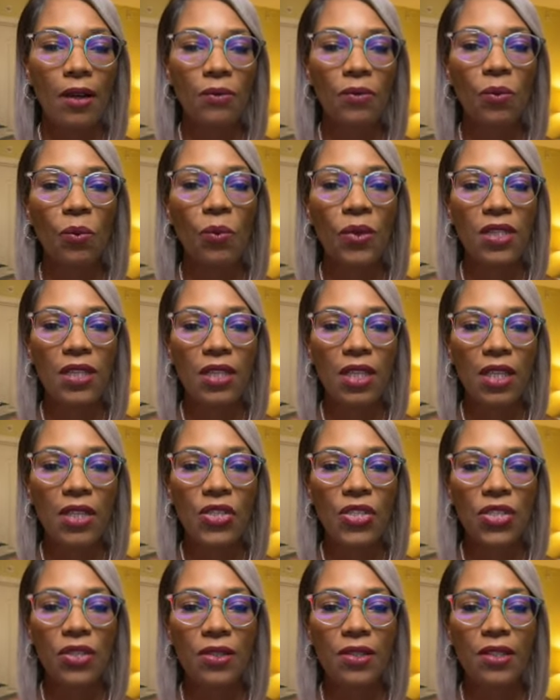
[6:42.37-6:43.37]
when
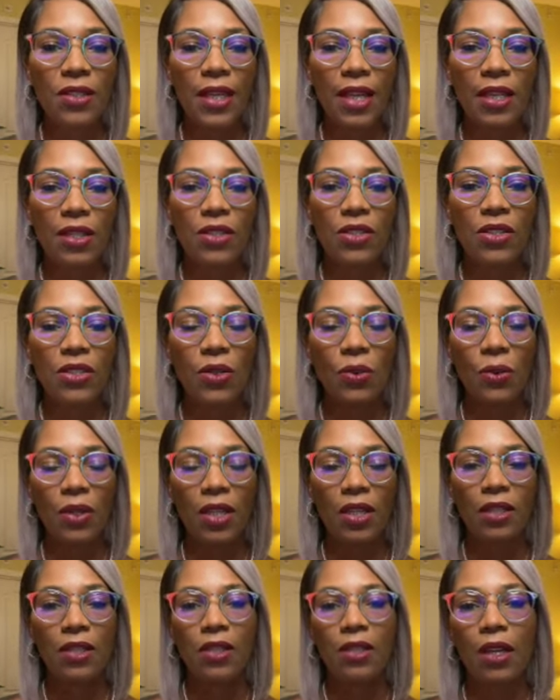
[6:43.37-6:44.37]
teachers and
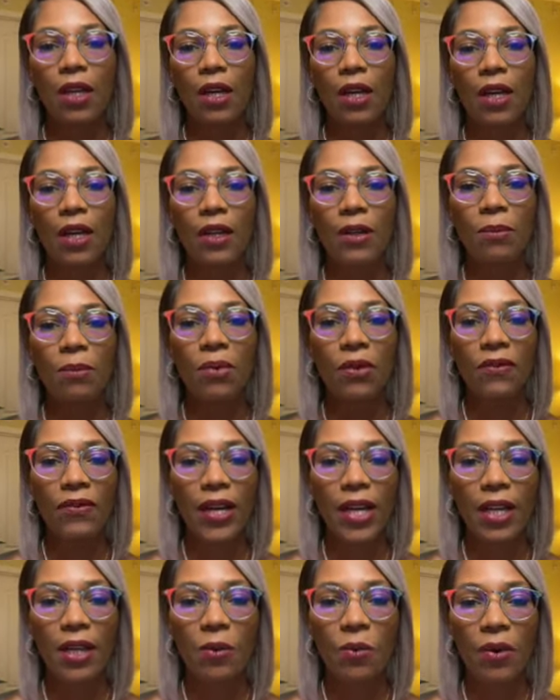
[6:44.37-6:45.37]
students are
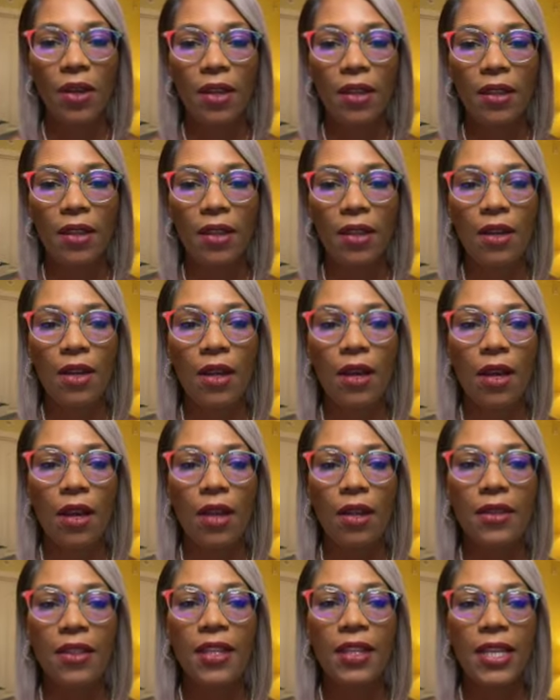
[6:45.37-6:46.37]
provided with
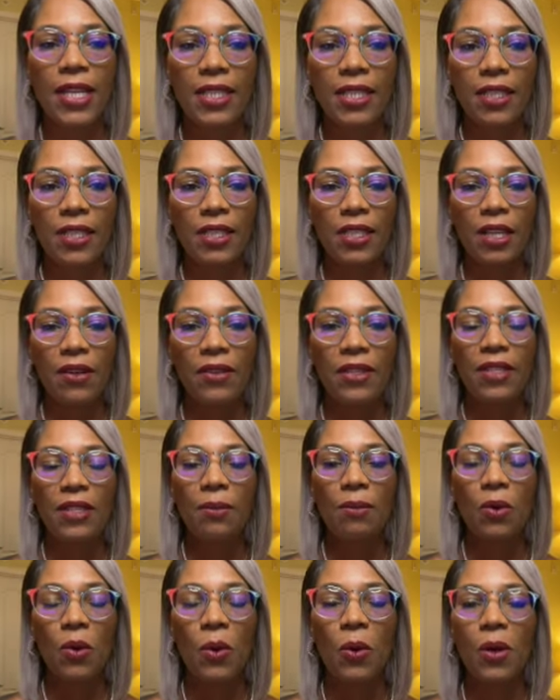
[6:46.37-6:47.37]
the necessary
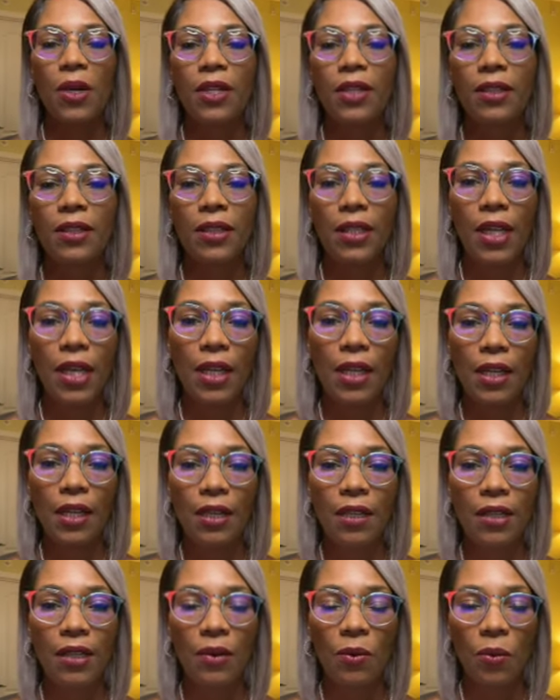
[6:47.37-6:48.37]
support needed,
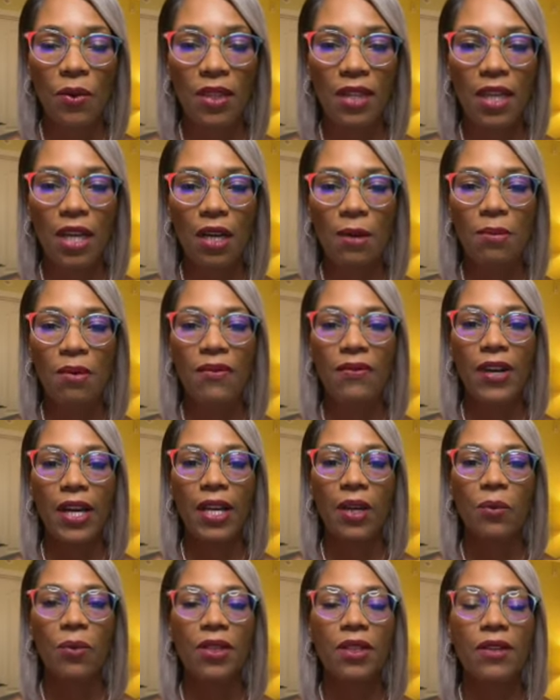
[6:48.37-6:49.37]
when they are
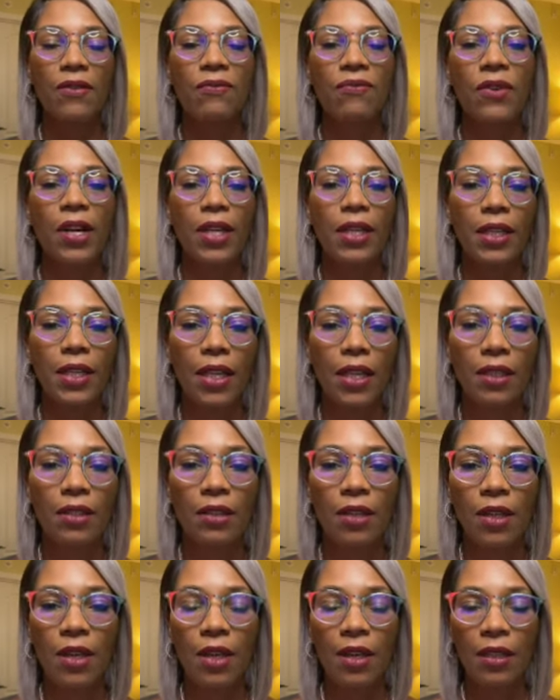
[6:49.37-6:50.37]
provided with the funding,
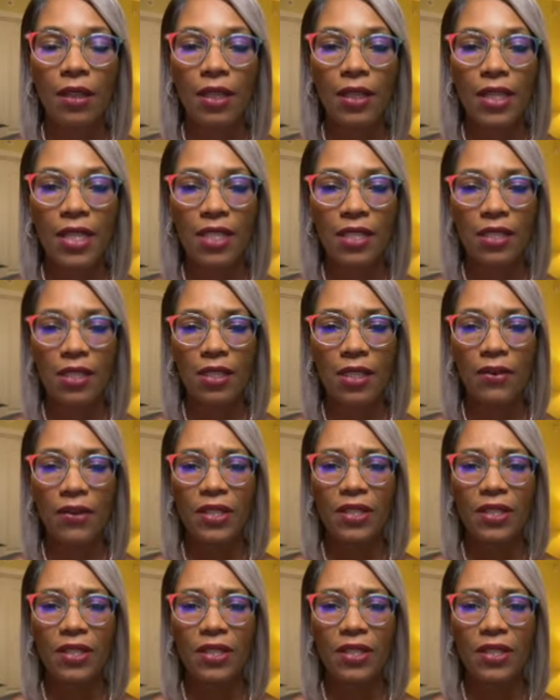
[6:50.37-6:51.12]
the necessary